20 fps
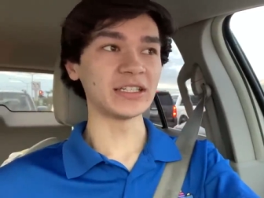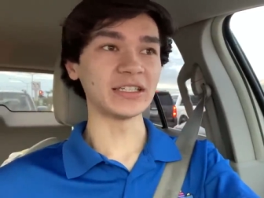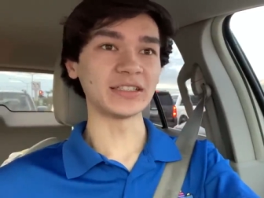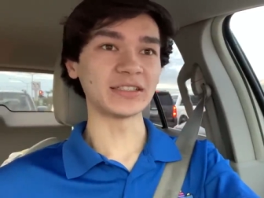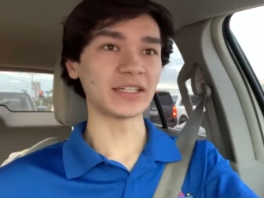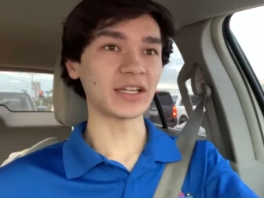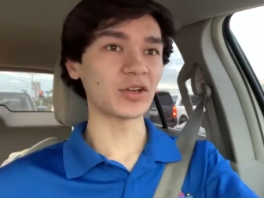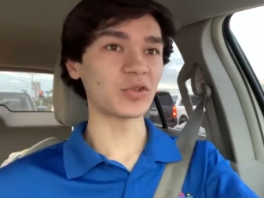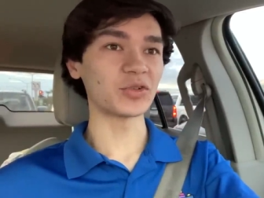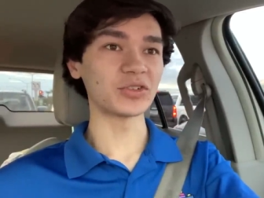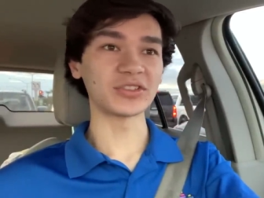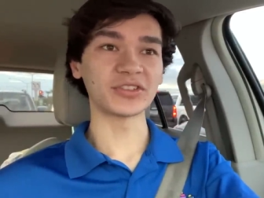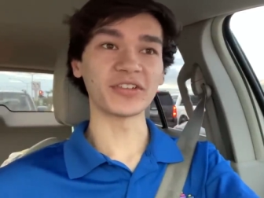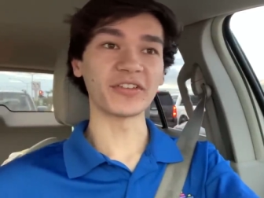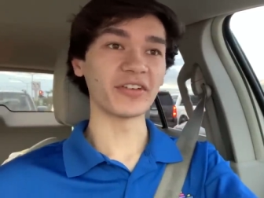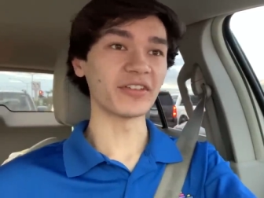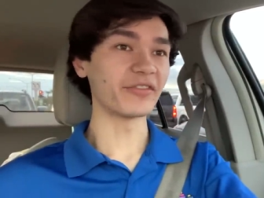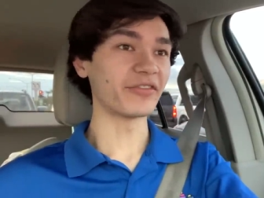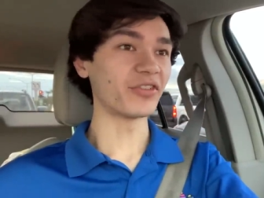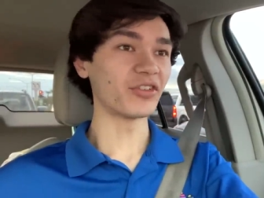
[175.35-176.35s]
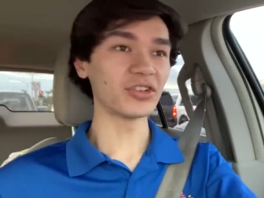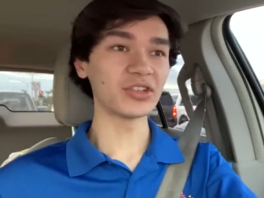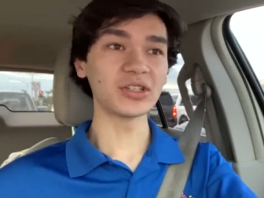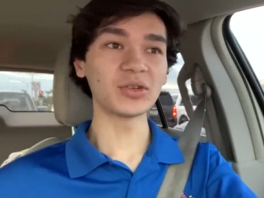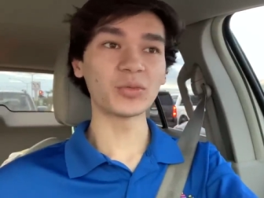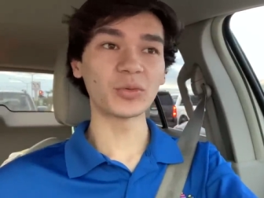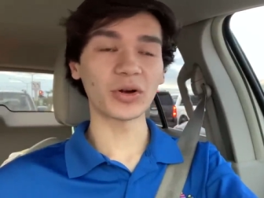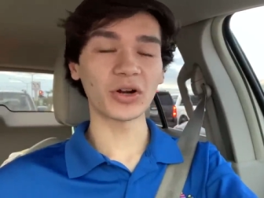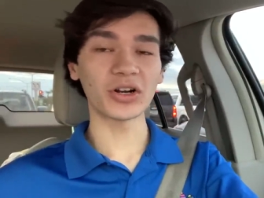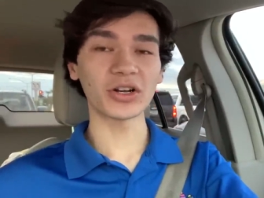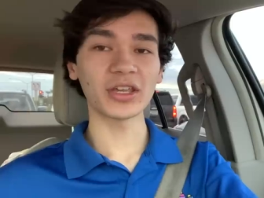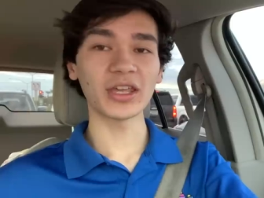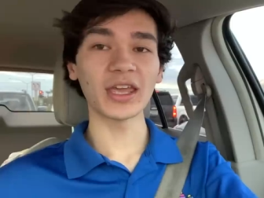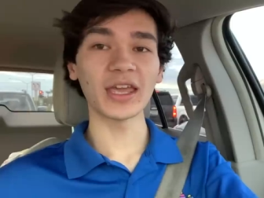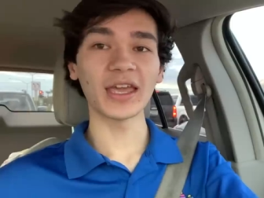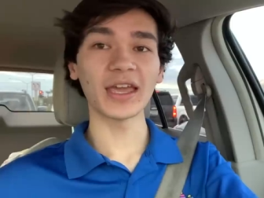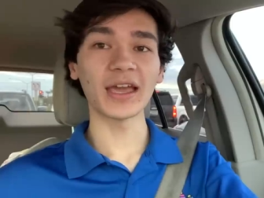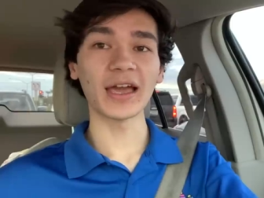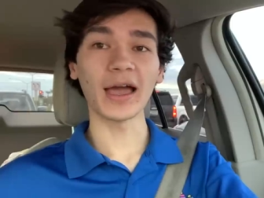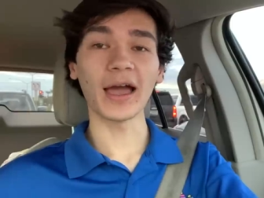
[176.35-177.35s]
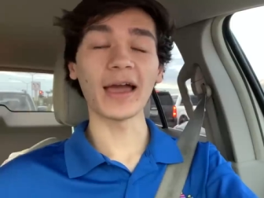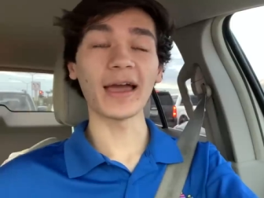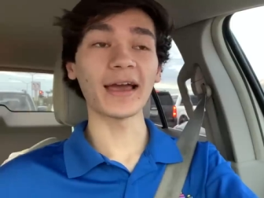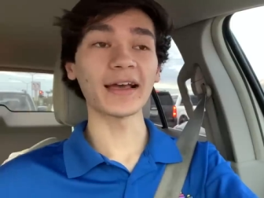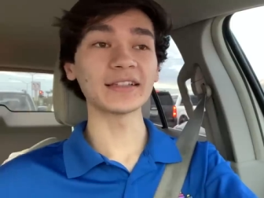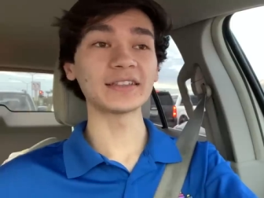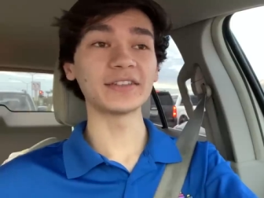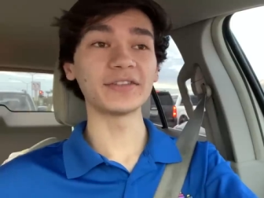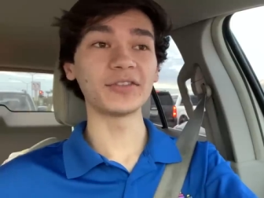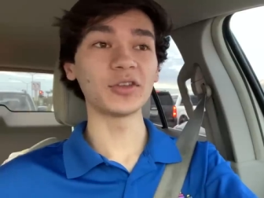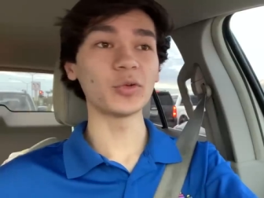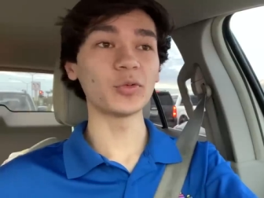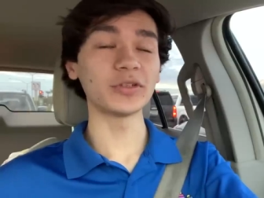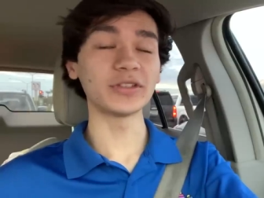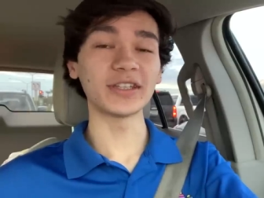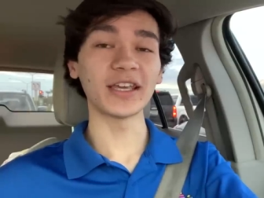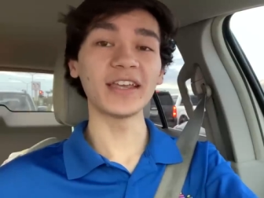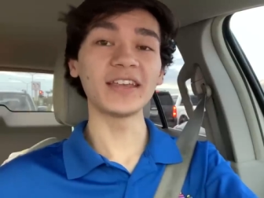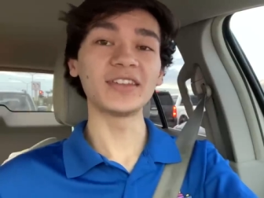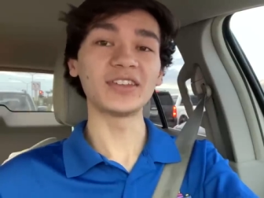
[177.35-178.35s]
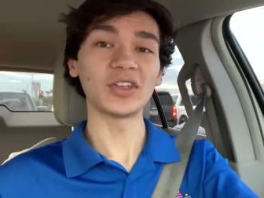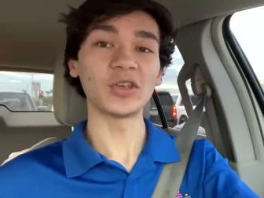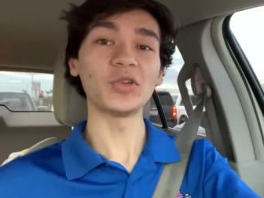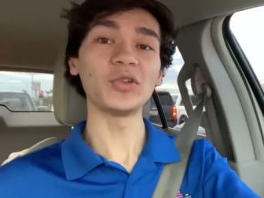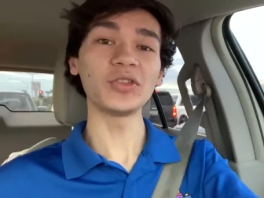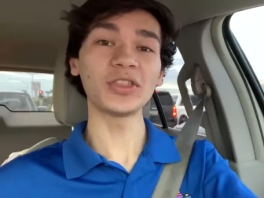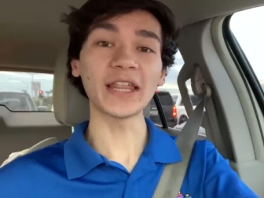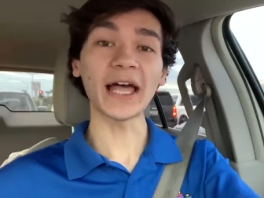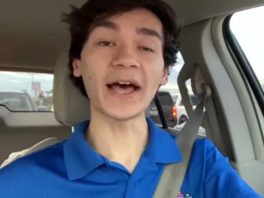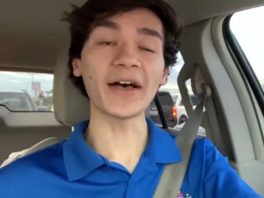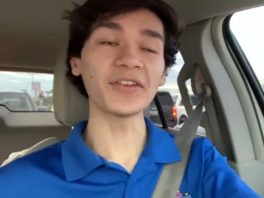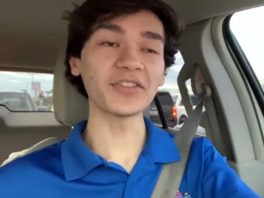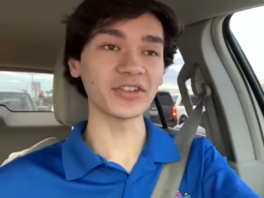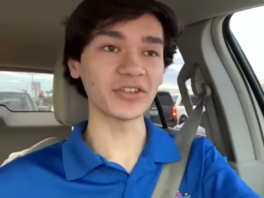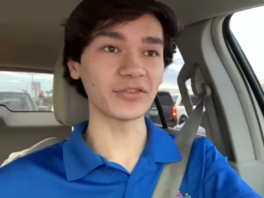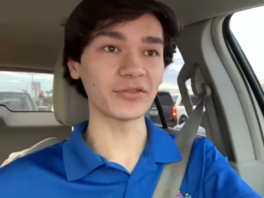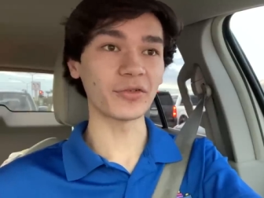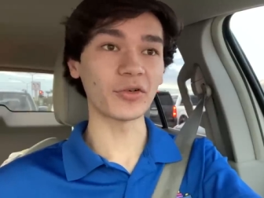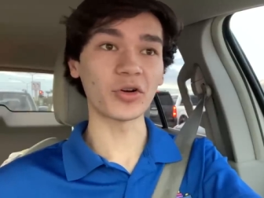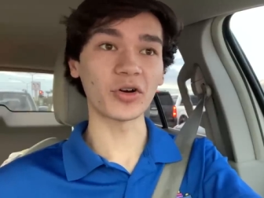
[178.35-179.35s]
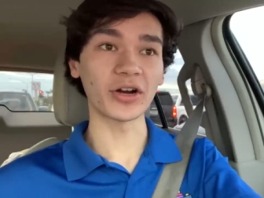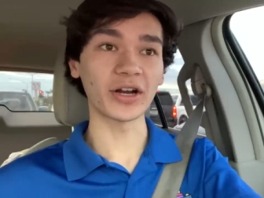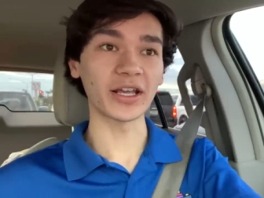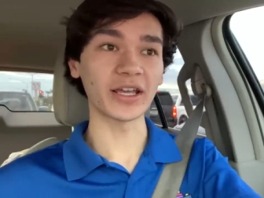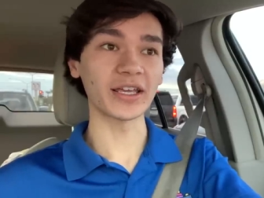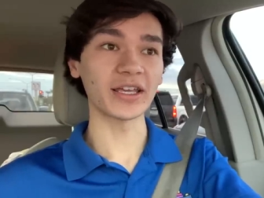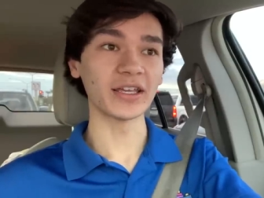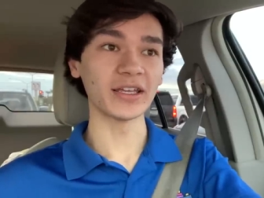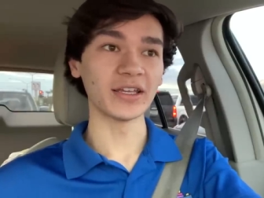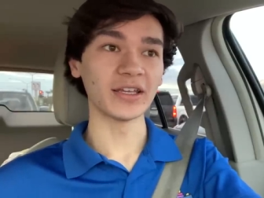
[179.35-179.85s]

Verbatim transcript: He said it was fully working. I asked if he would take 2000 for it